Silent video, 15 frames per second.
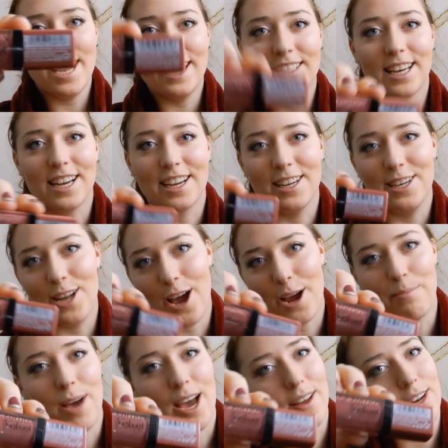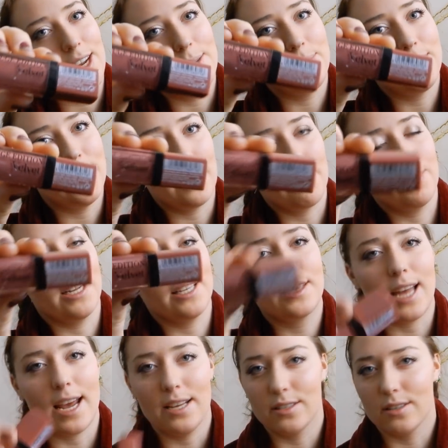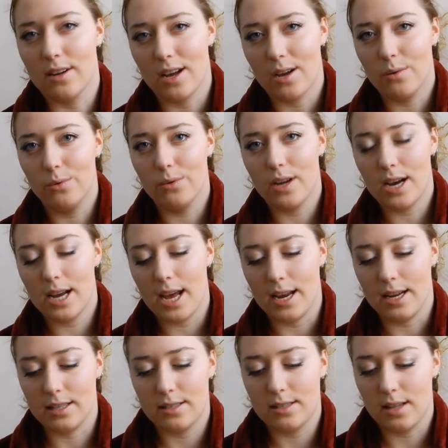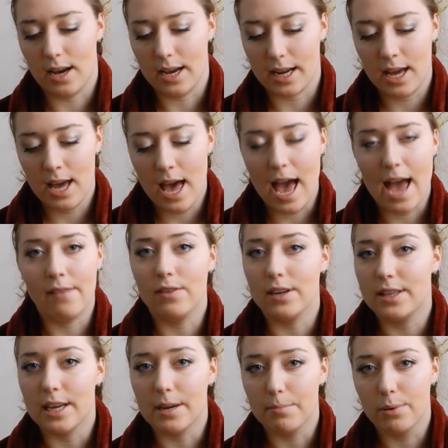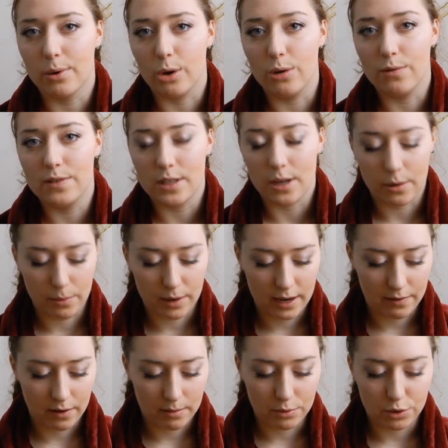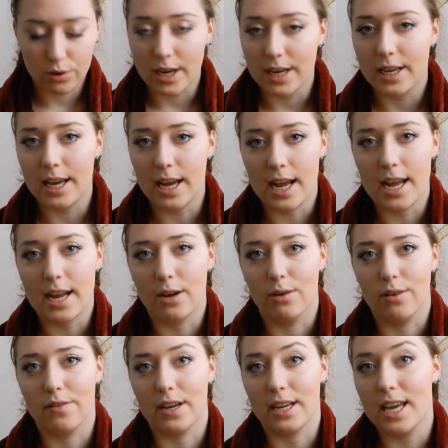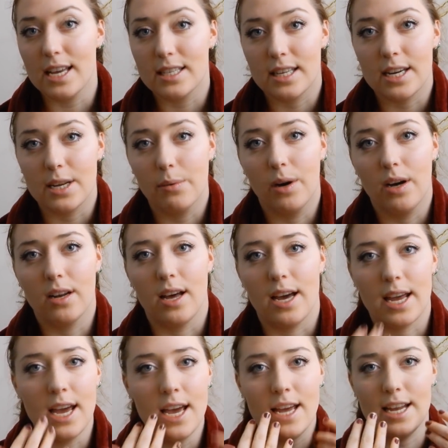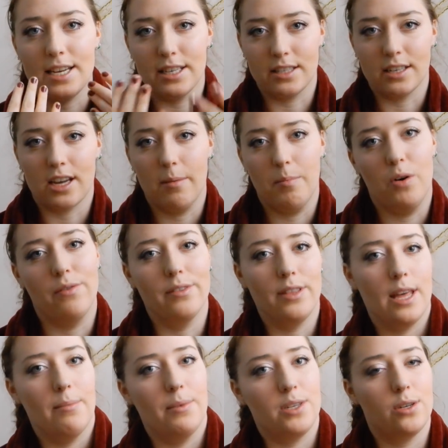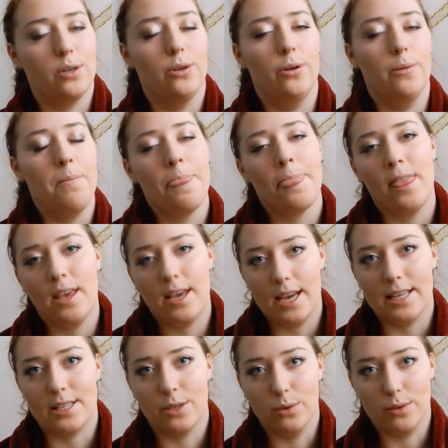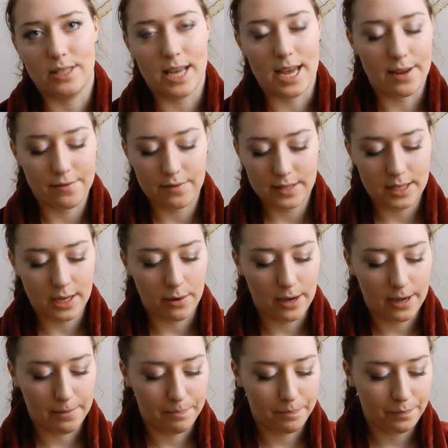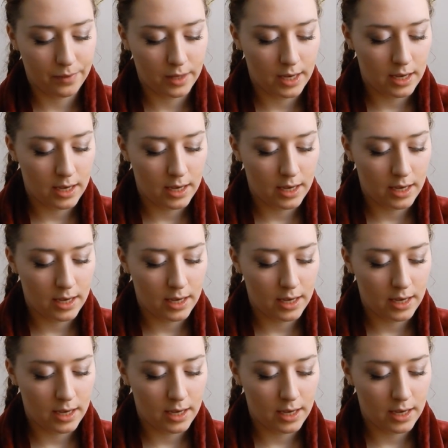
It's like a £9 lipstick, but it stays on like all night, and it's like everything proof, so whenever I'm drinking or if I kiss anyone, like it doesn't come off on them at all. It's all safe. So